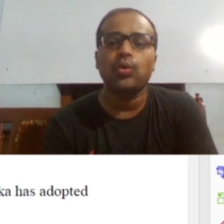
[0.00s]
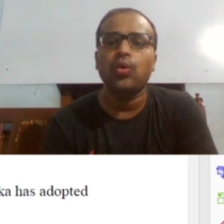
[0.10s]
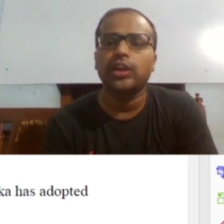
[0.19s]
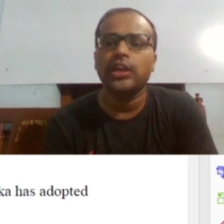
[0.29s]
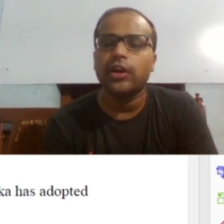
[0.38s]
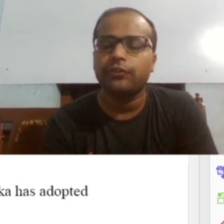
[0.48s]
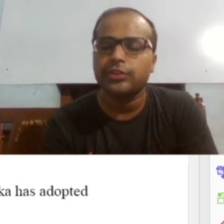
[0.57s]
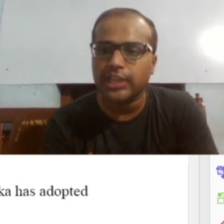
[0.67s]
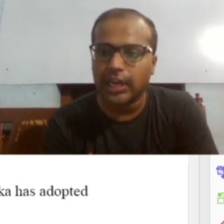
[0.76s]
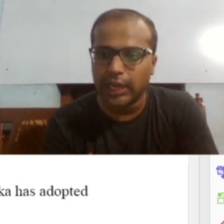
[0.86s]
only
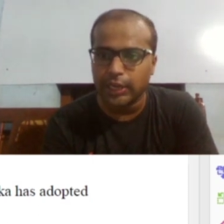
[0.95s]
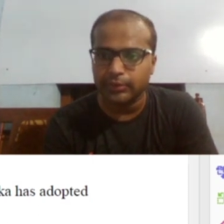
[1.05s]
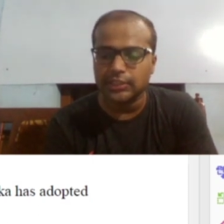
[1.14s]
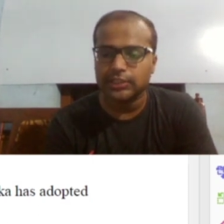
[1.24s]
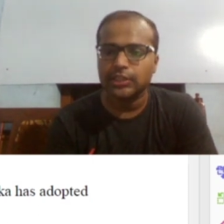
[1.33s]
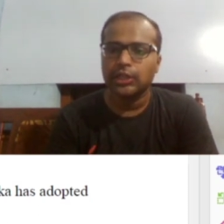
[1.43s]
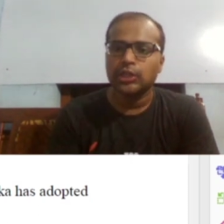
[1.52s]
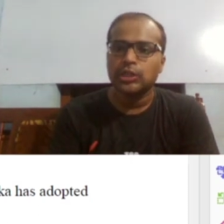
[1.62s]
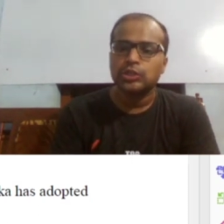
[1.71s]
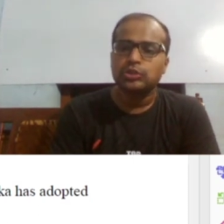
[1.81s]
official language.
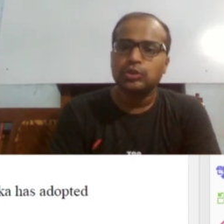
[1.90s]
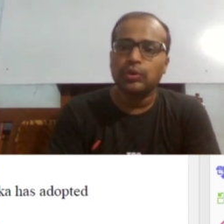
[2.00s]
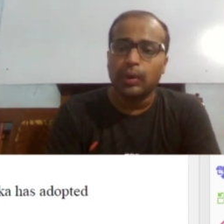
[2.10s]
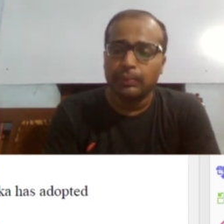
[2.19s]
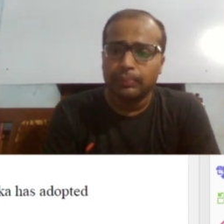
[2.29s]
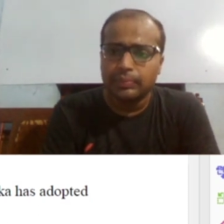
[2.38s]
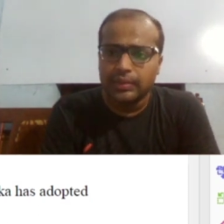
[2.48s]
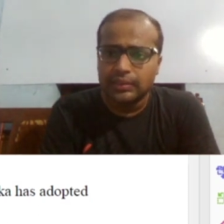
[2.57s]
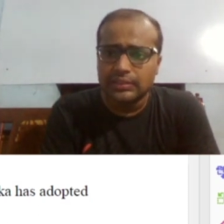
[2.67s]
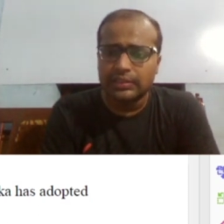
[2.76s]
So
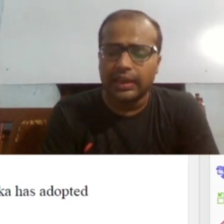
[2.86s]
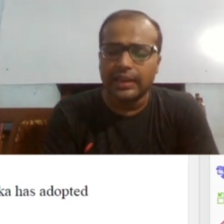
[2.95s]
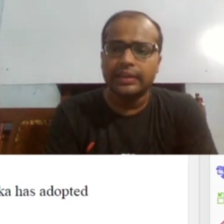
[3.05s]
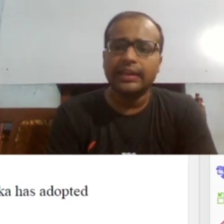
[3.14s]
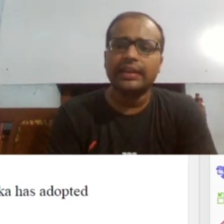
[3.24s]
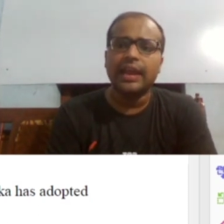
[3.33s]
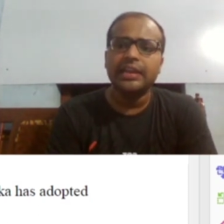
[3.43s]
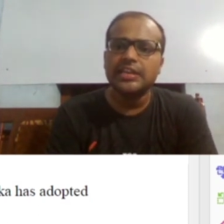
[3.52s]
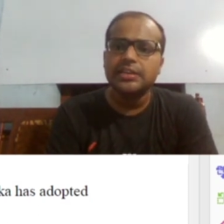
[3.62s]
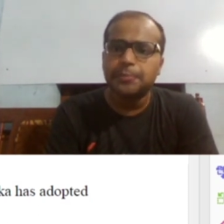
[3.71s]
in
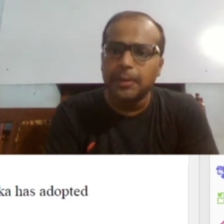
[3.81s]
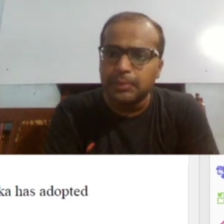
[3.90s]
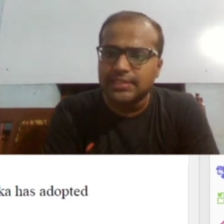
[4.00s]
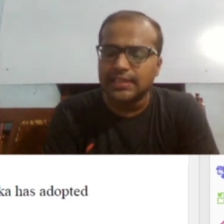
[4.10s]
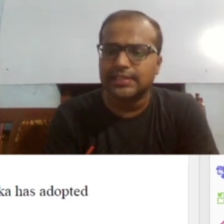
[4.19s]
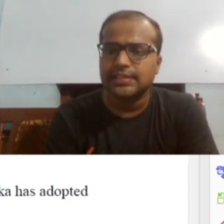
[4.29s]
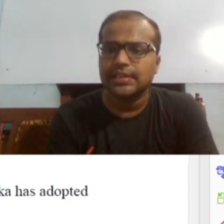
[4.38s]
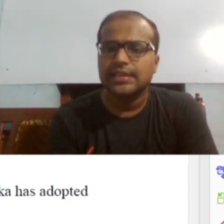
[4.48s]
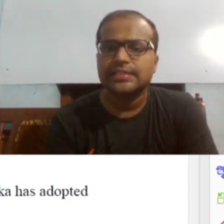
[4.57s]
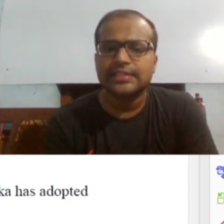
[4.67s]
1956,
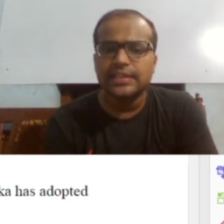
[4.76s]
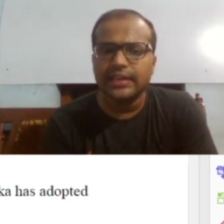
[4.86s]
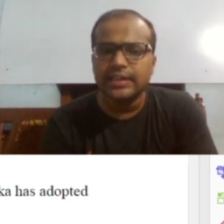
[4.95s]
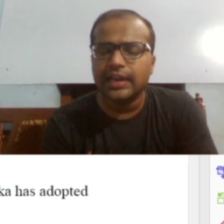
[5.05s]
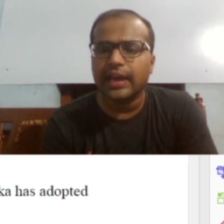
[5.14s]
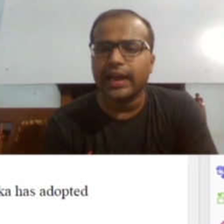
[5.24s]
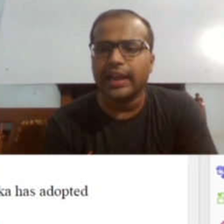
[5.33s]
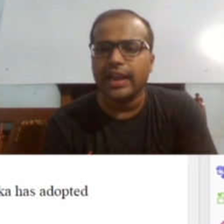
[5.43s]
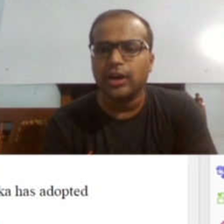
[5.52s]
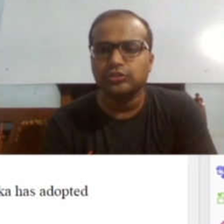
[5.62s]
Sri Lanka
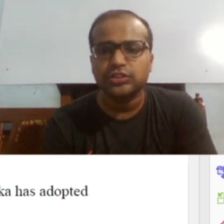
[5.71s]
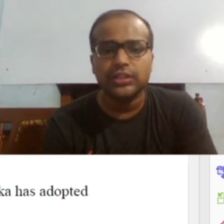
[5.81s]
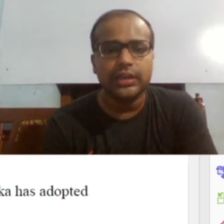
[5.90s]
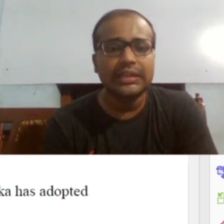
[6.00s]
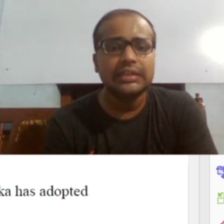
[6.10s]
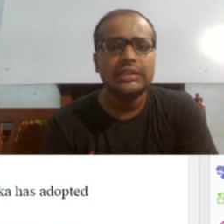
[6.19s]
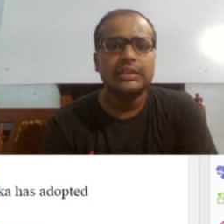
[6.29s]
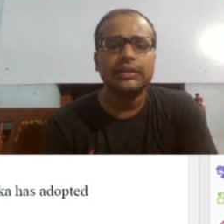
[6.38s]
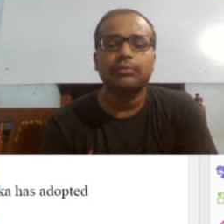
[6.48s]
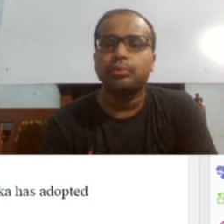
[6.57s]
announced that
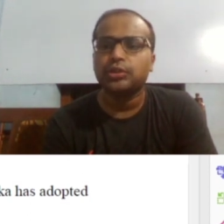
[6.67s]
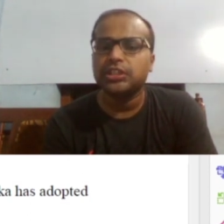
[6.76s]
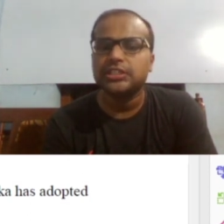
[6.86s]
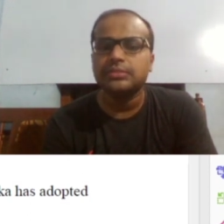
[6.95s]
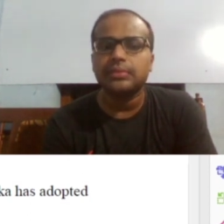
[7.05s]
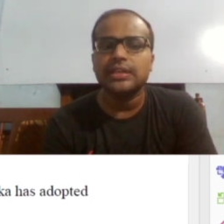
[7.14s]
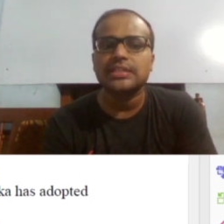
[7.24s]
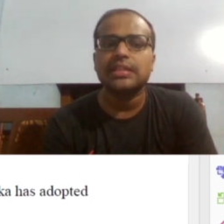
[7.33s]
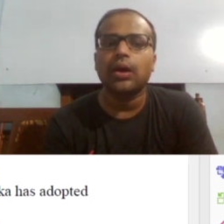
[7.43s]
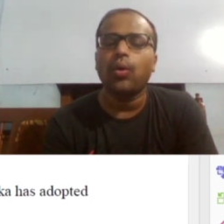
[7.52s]
Buddhism
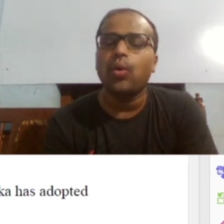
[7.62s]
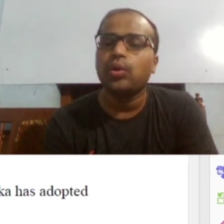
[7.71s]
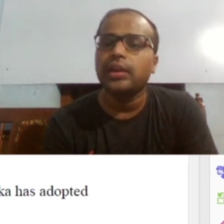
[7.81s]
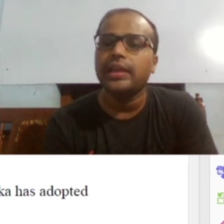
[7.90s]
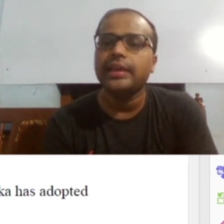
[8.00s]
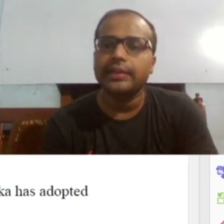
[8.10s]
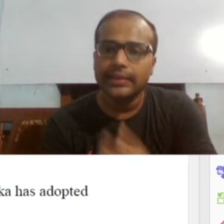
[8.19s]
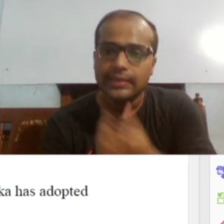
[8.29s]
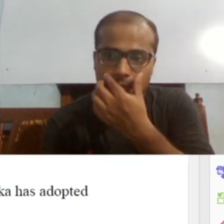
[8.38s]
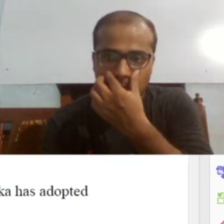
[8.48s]
is the only
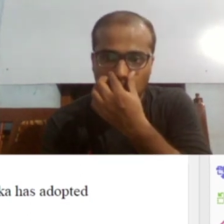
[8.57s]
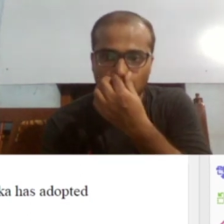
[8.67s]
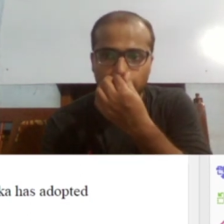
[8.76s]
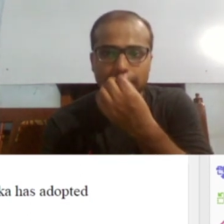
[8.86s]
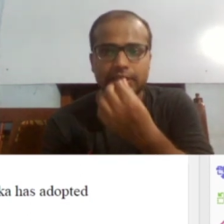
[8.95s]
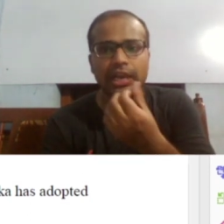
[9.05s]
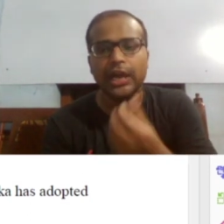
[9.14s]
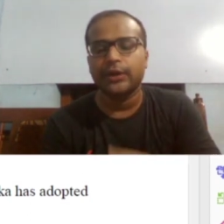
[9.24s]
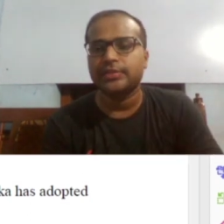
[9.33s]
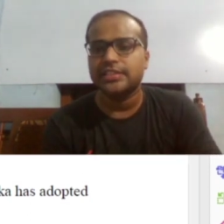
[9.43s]
official
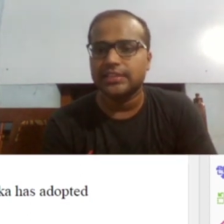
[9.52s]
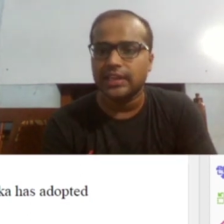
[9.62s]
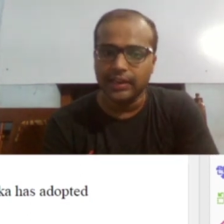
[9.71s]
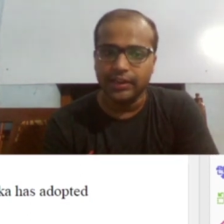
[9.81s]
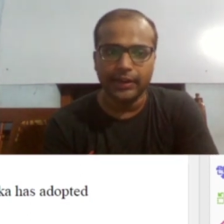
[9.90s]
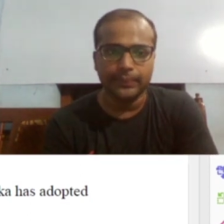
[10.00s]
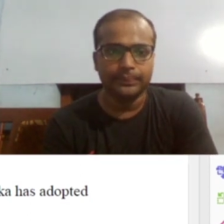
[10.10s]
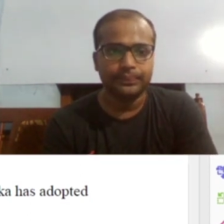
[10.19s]
language in the country.